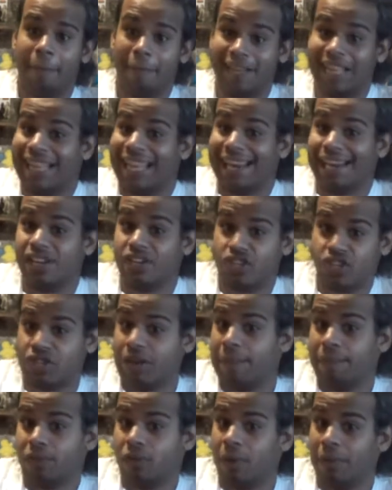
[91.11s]
but they didn't
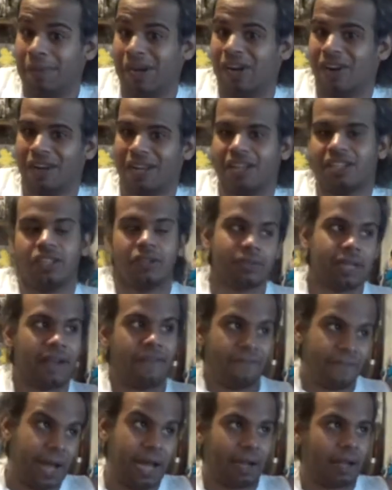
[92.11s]
ship to America. So I was
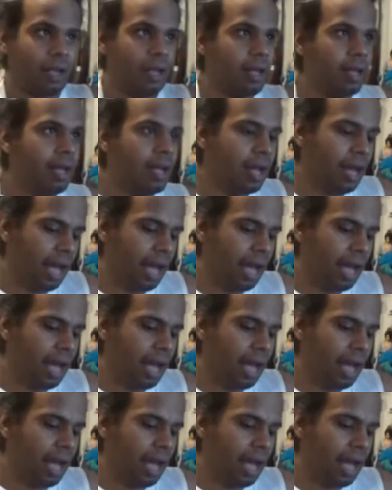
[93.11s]
like, fuck.